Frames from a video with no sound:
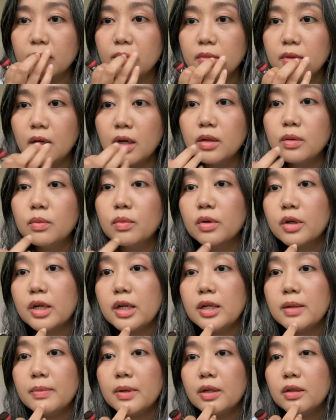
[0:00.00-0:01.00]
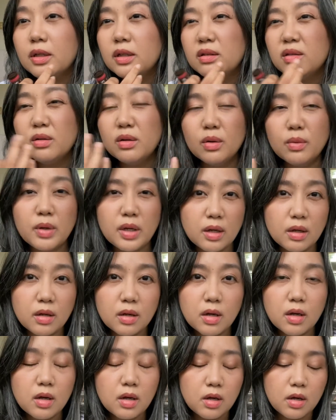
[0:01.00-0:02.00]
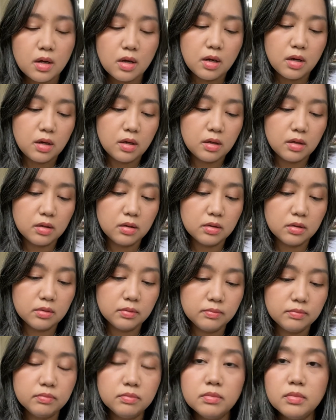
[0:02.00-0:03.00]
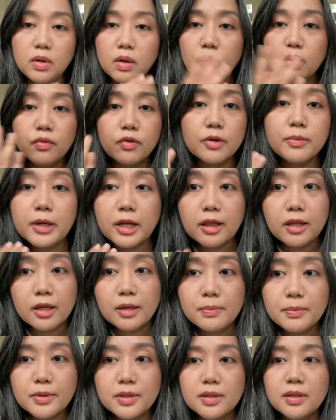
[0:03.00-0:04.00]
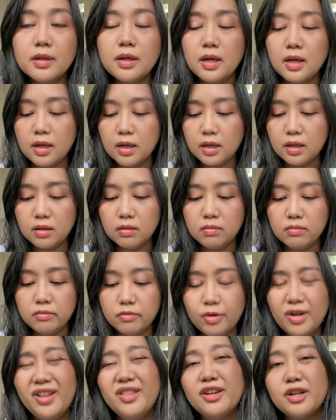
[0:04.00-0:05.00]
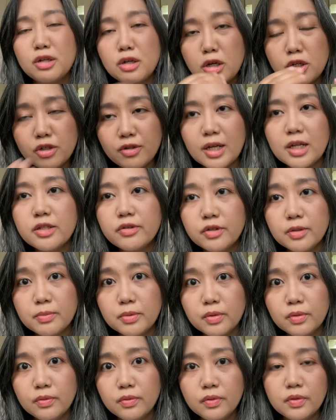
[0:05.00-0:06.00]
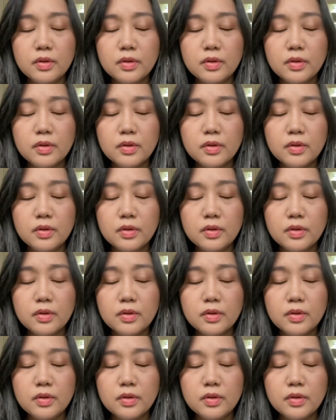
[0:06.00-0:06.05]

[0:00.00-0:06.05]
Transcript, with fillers: not worried about it going uh, all over my lips and well they're not transfer proof